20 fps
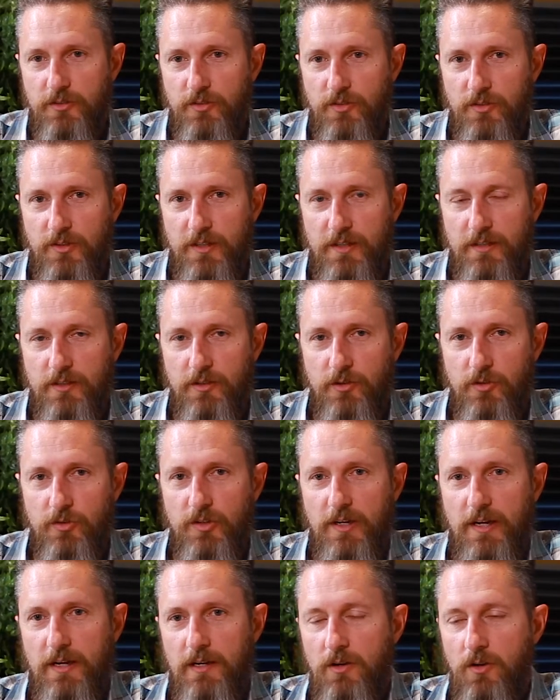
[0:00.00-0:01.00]
is is that
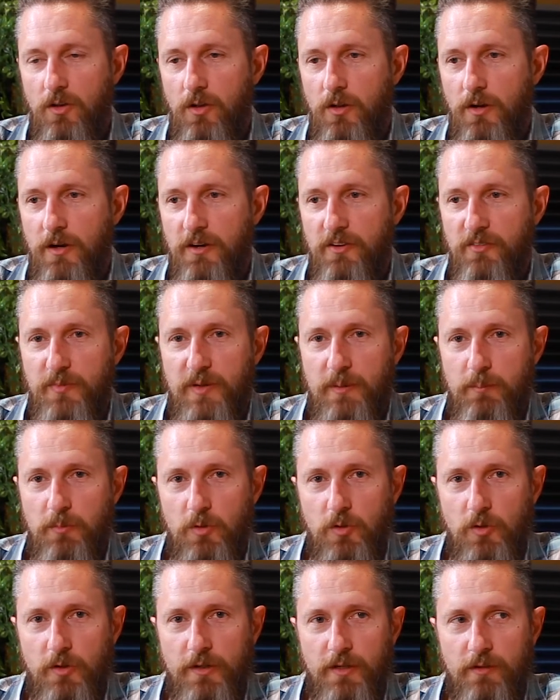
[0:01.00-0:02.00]
there's a lot of
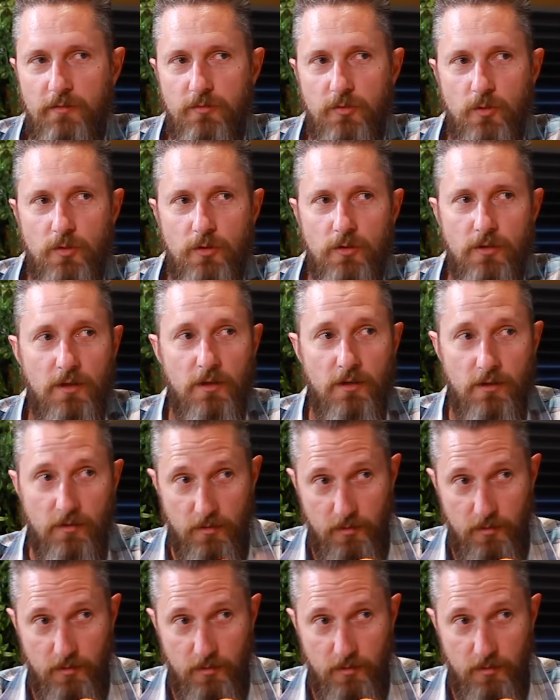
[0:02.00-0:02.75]
people looking for